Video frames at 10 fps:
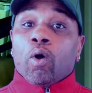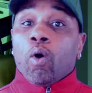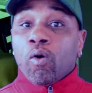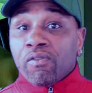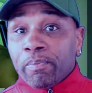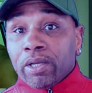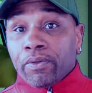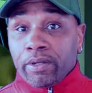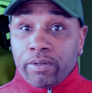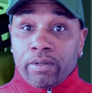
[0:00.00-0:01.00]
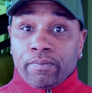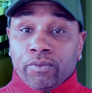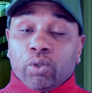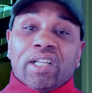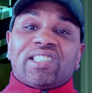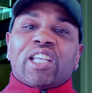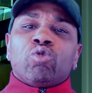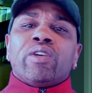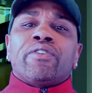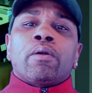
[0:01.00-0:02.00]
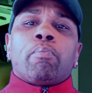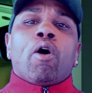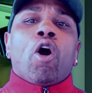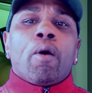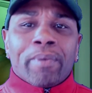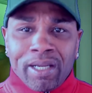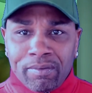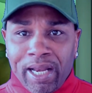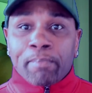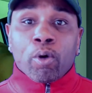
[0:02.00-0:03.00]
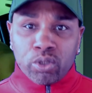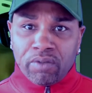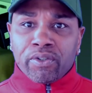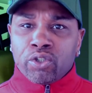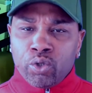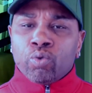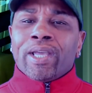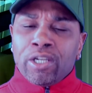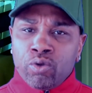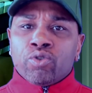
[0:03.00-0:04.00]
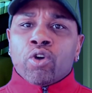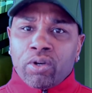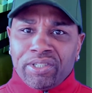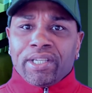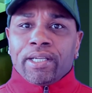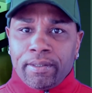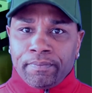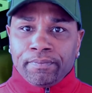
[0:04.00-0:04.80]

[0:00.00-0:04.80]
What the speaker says: over buildings. So let's say you live in an apartment like most of us do in New York City.